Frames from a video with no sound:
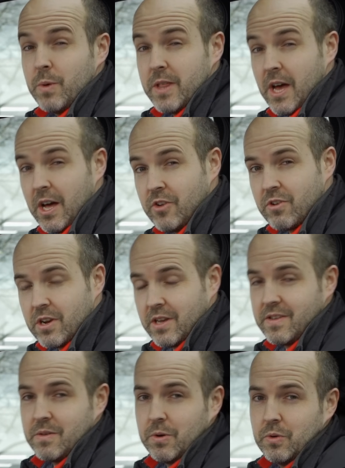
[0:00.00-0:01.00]
with
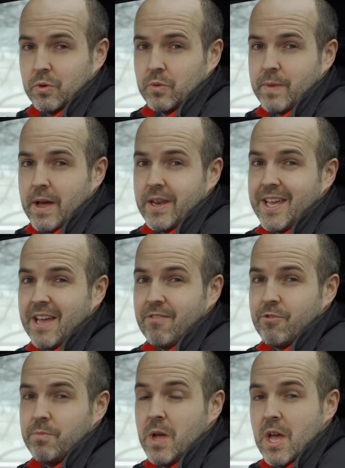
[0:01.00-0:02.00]
191 horsepower, and it can get
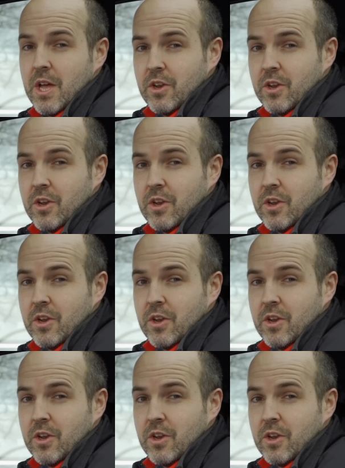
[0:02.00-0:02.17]
from